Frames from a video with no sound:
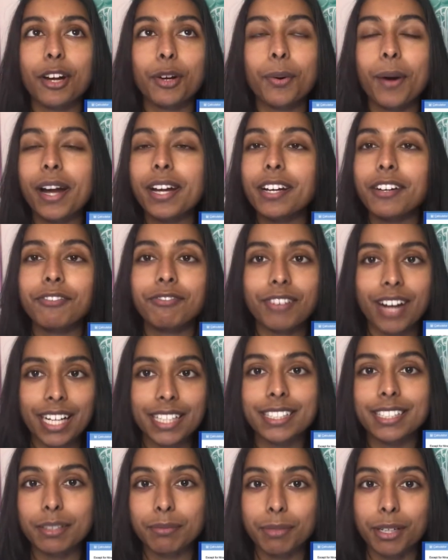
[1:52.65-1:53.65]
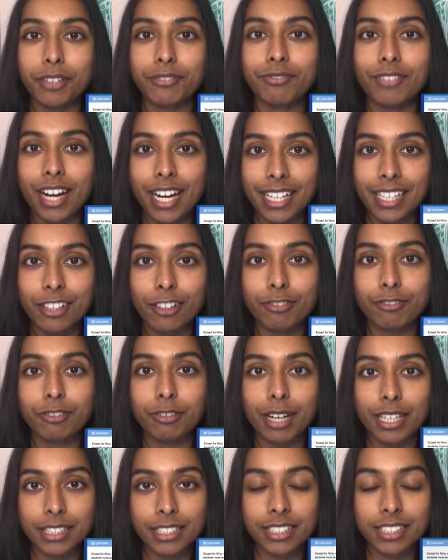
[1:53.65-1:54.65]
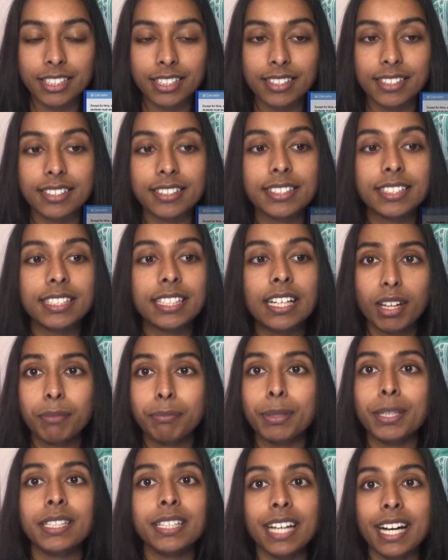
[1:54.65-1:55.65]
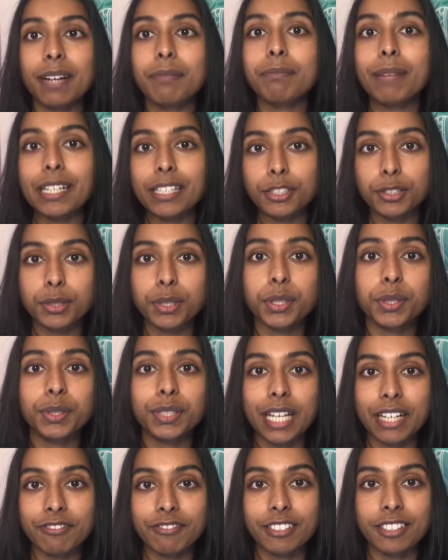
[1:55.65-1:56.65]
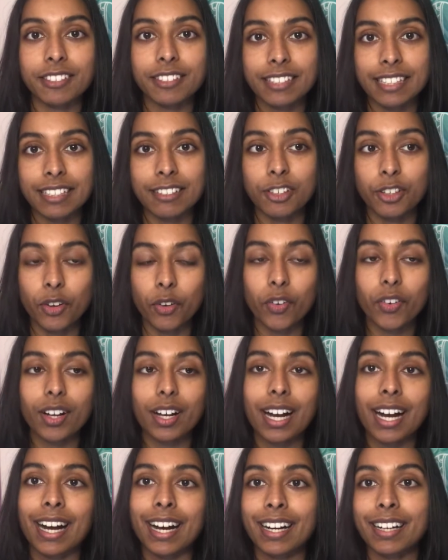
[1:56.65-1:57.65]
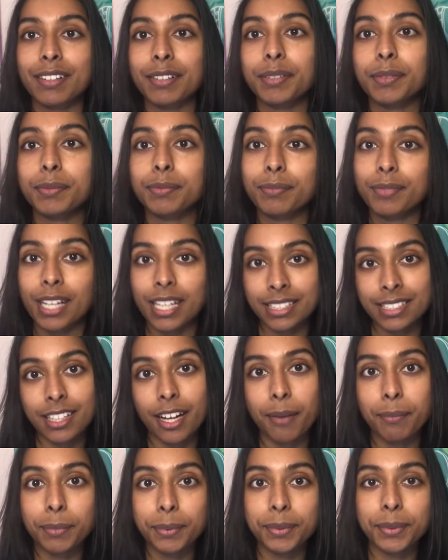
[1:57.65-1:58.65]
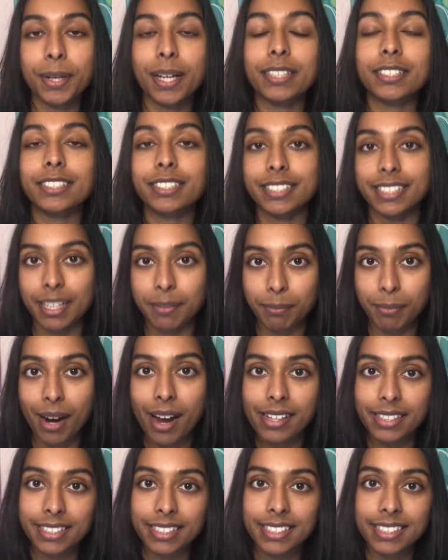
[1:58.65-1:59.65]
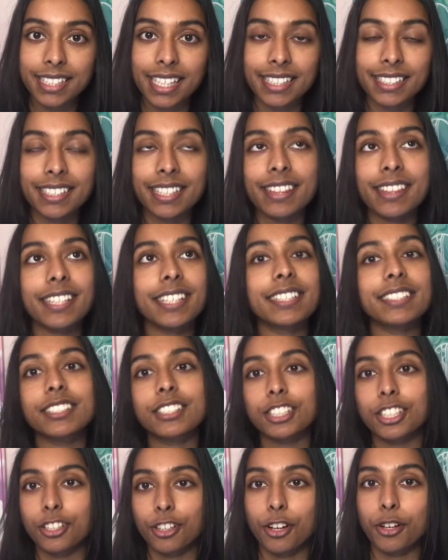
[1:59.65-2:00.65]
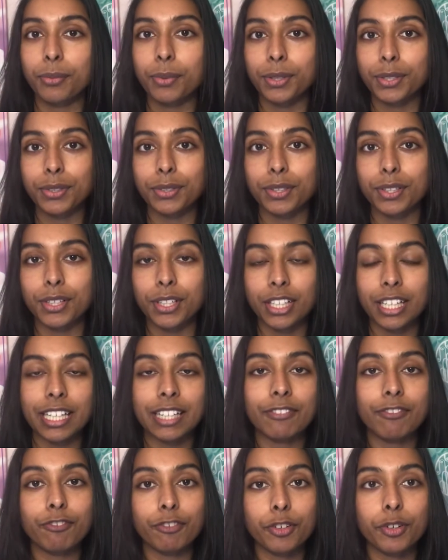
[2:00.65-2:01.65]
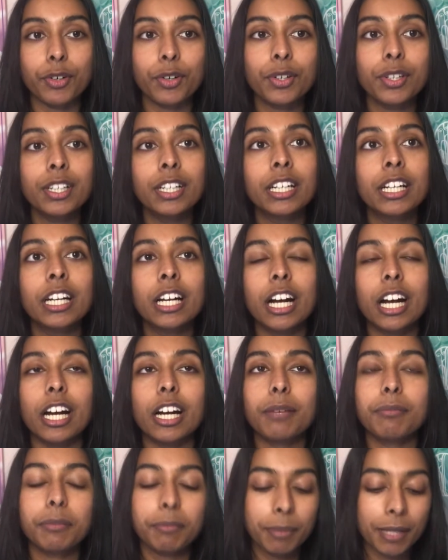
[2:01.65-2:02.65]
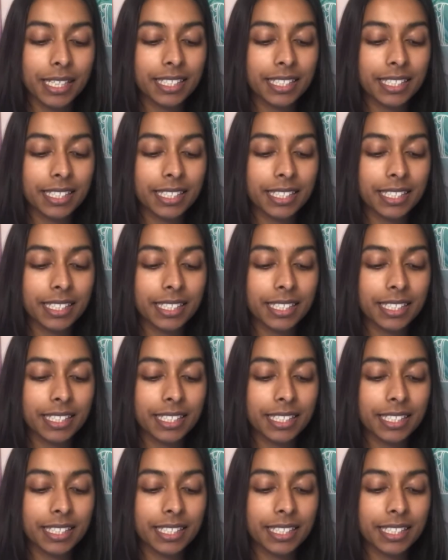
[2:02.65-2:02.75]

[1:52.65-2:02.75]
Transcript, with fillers: quite a random array of questions. But yeah, make sure you definitely look at example questions and practice tests and things to know what you're looking for. Um, but